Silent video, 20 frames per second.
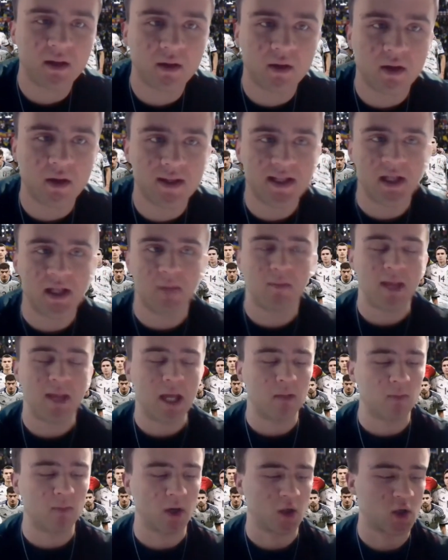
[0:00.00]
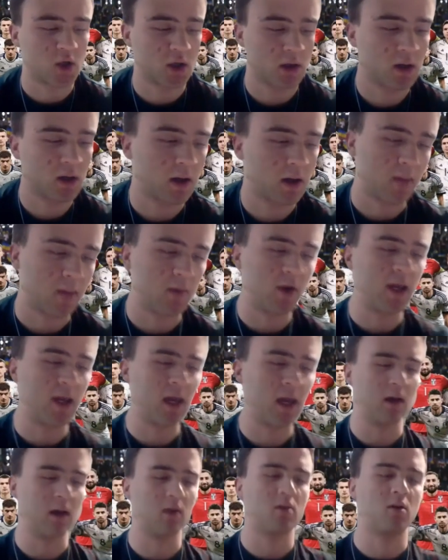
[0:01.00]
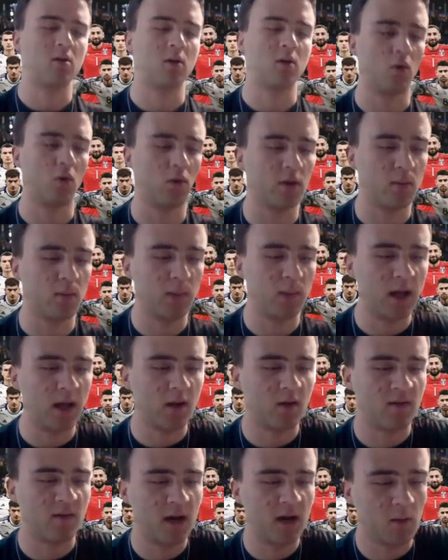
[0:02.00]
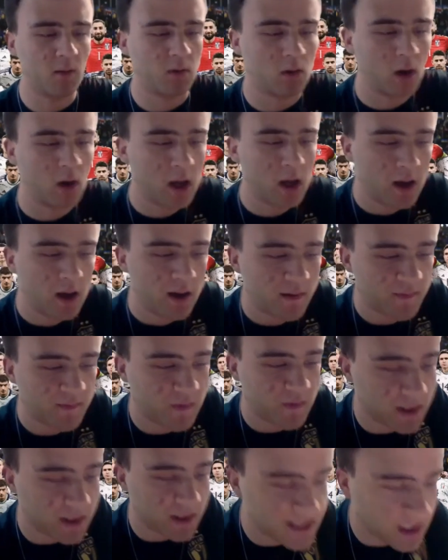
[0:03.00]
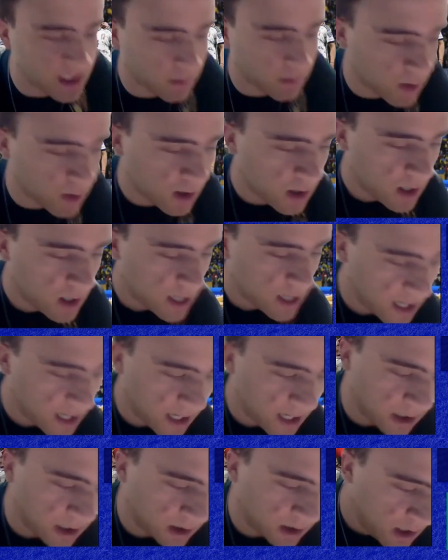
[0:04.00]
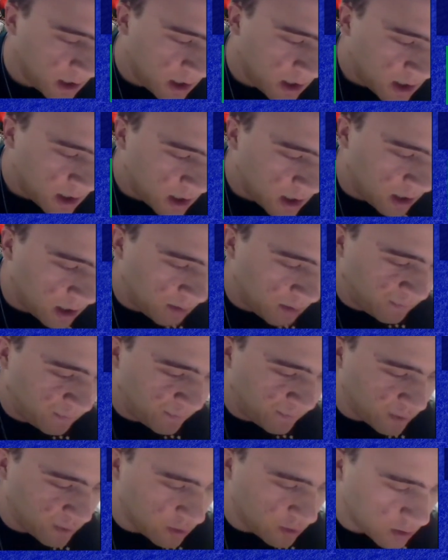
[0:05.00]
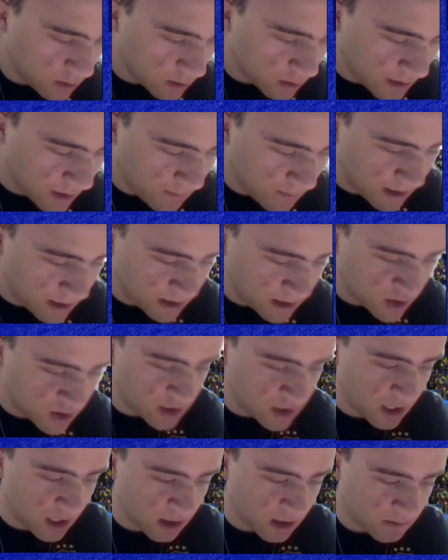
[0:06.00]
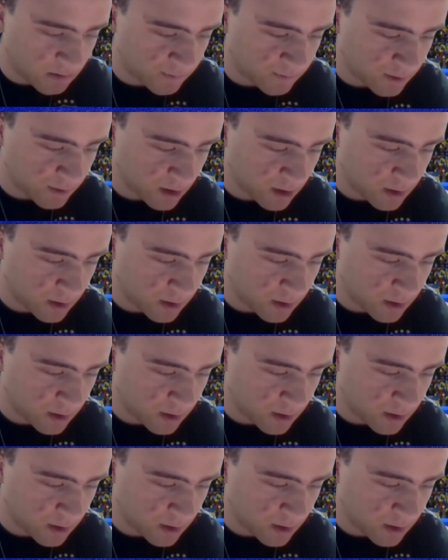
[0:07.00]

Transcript: the team that much, because I'm looking at, all the players available for the team. And if, they manage to have a